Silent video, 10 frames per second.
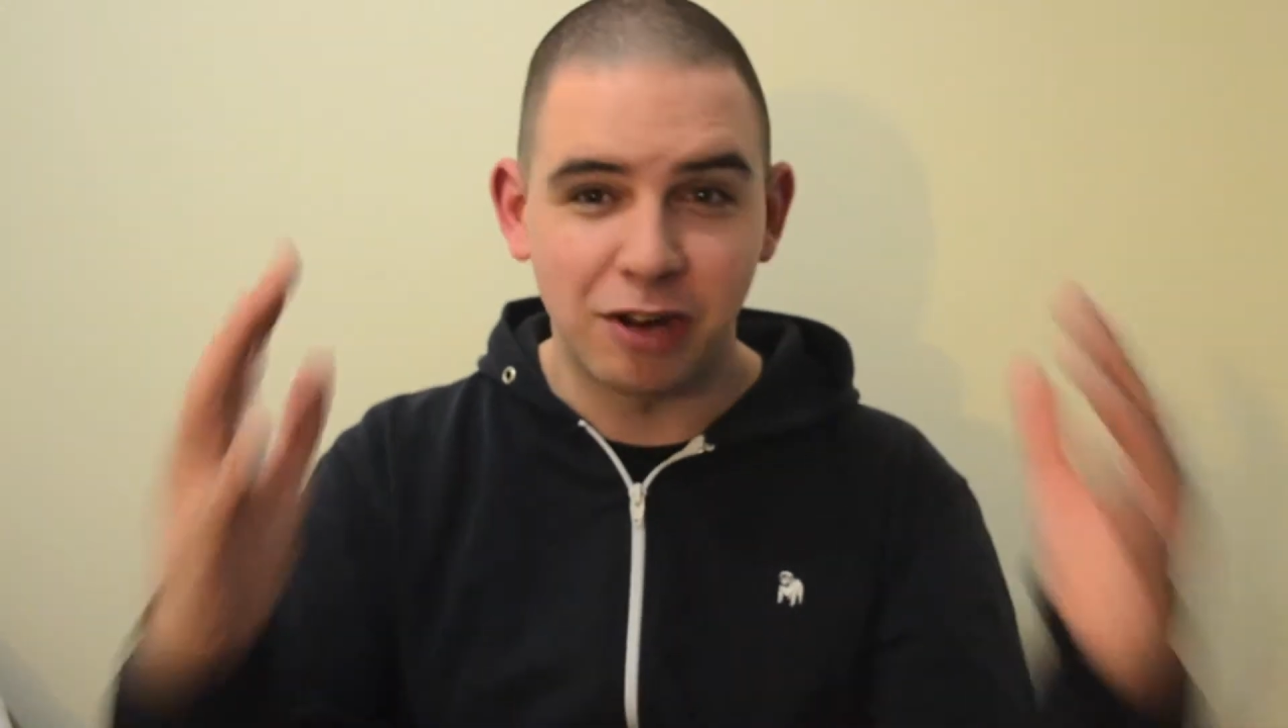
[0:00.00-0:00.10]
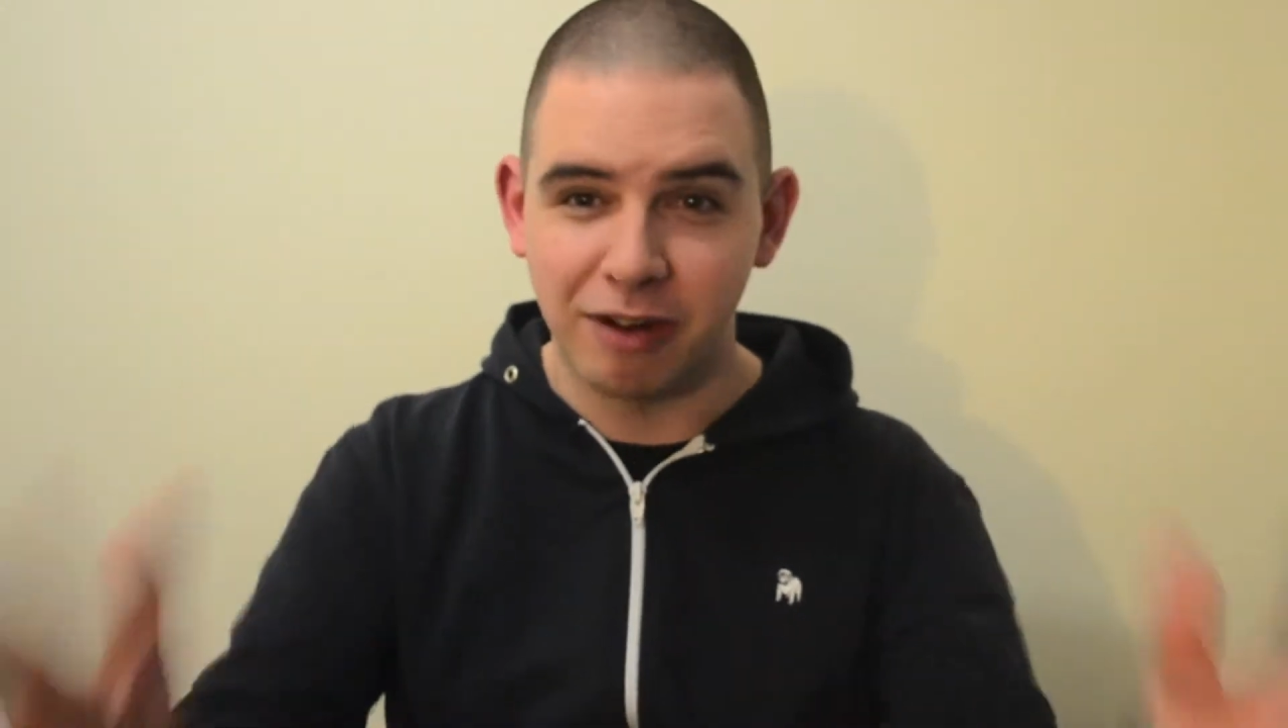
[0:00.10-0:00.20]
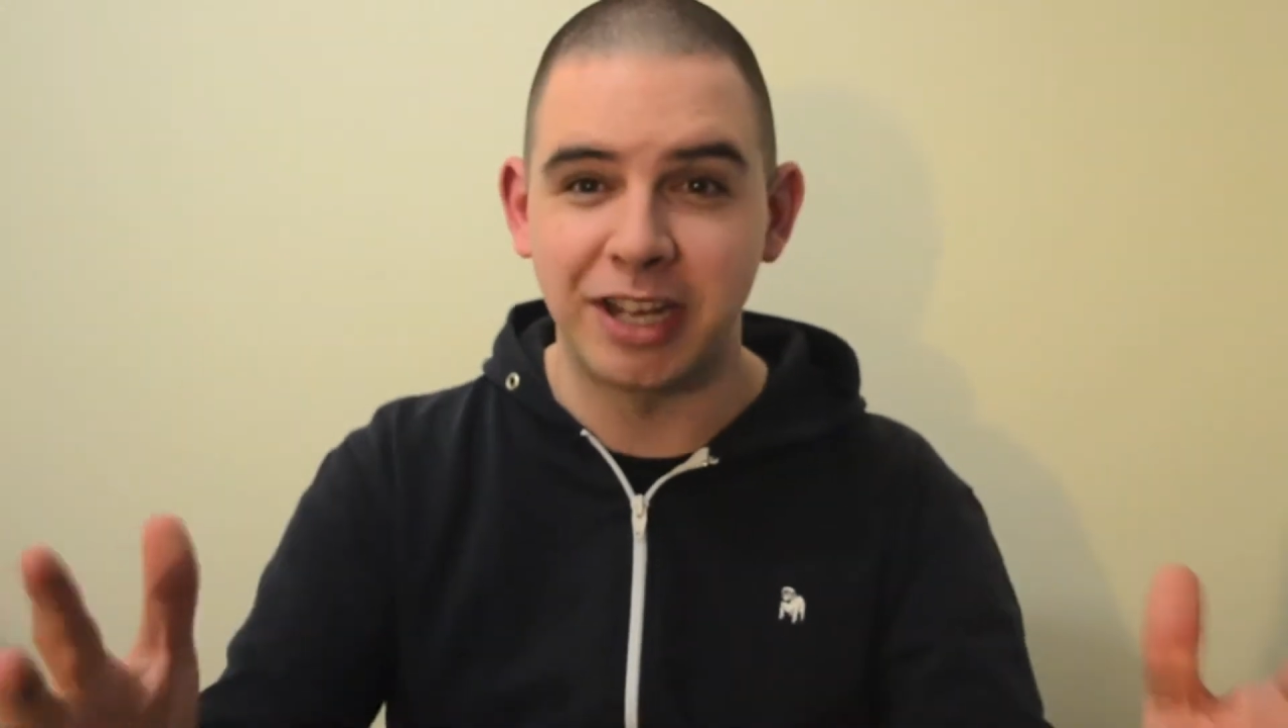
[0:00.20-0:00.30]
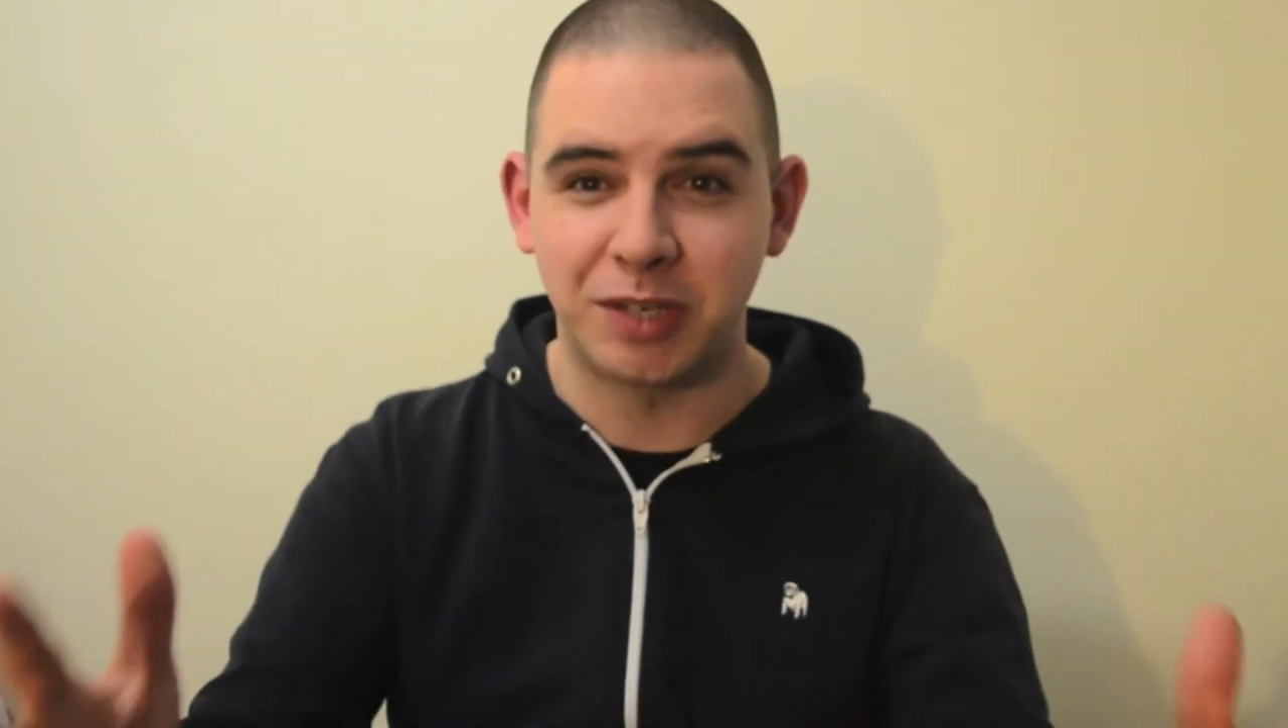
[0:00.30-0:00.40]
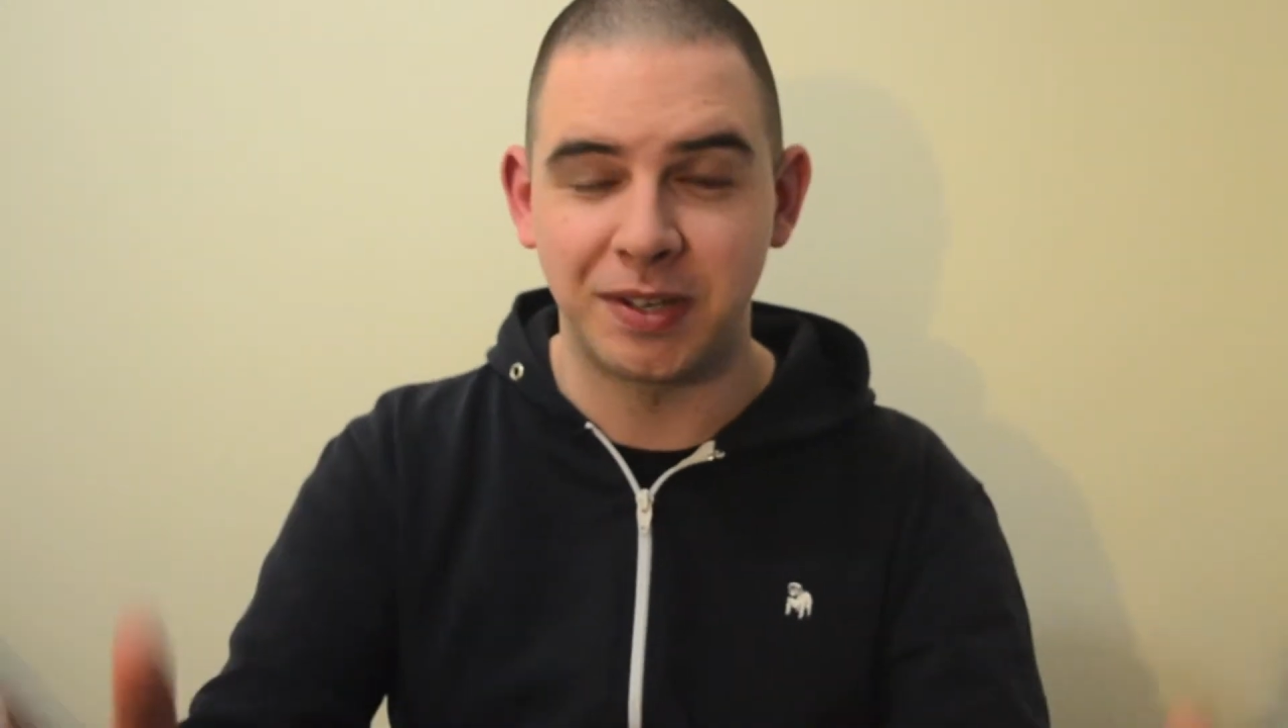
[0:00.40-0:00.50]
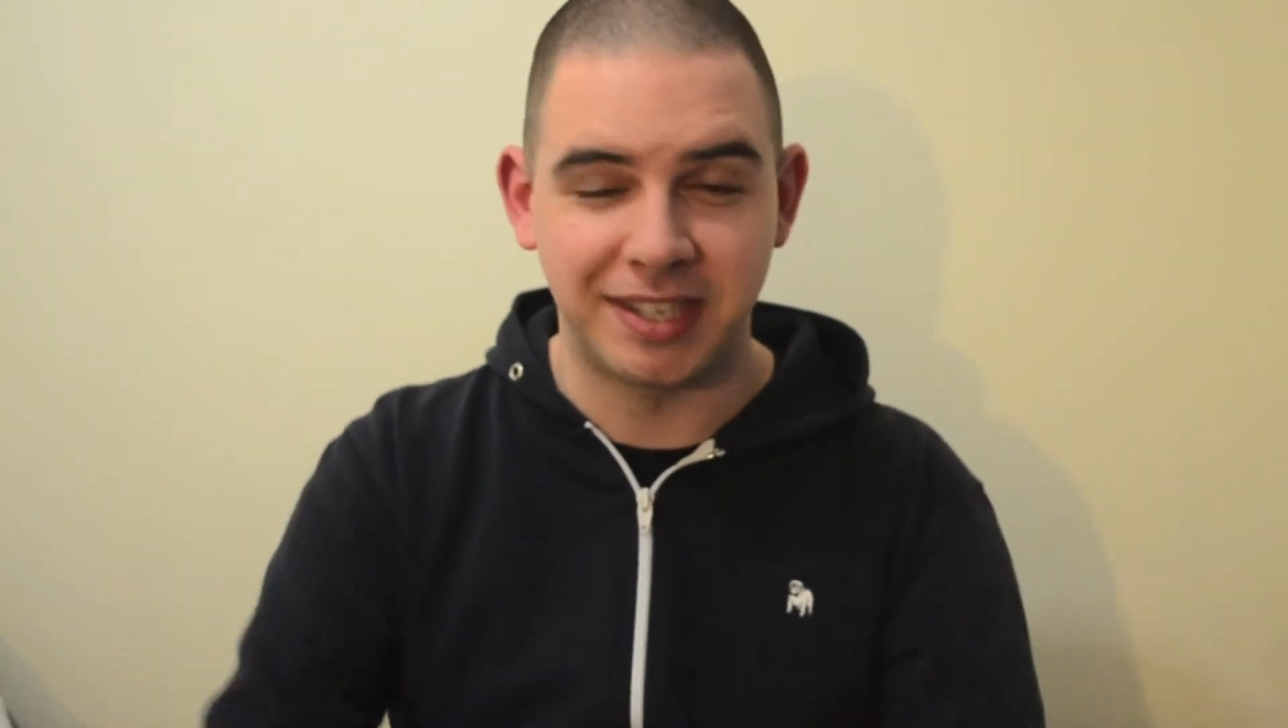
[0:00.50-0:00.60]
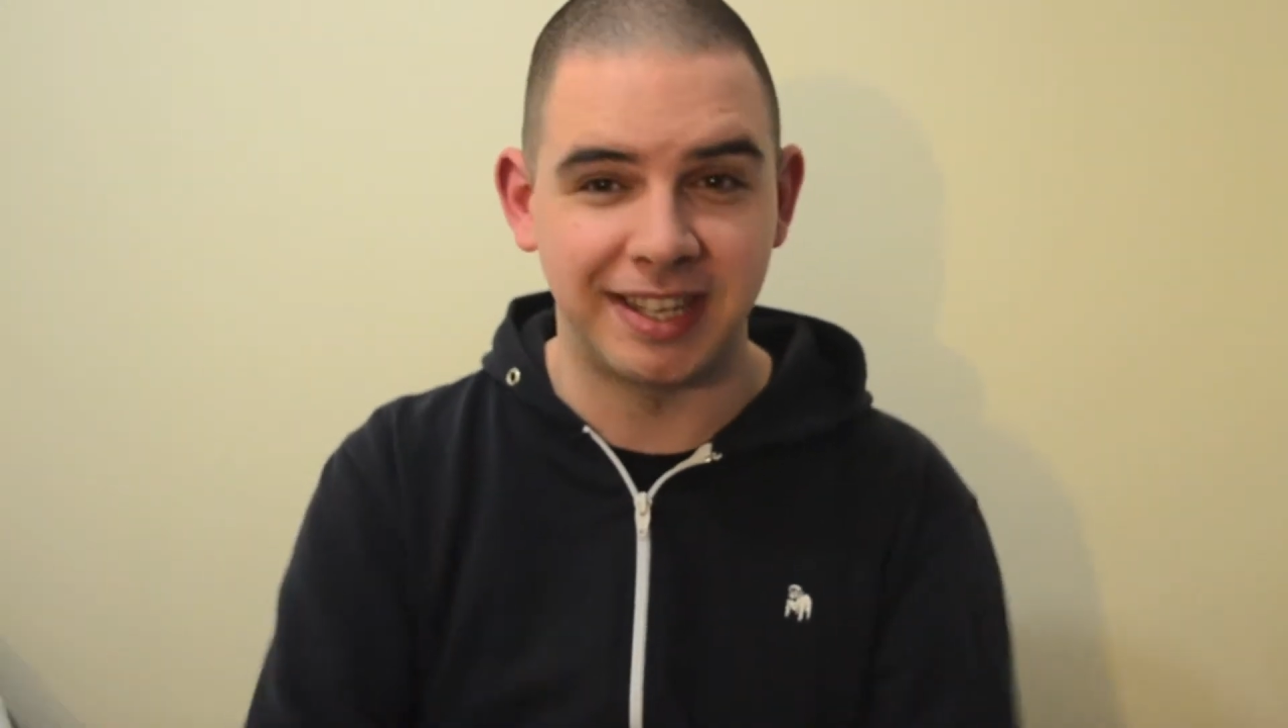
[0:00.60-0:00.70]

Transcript: Great twist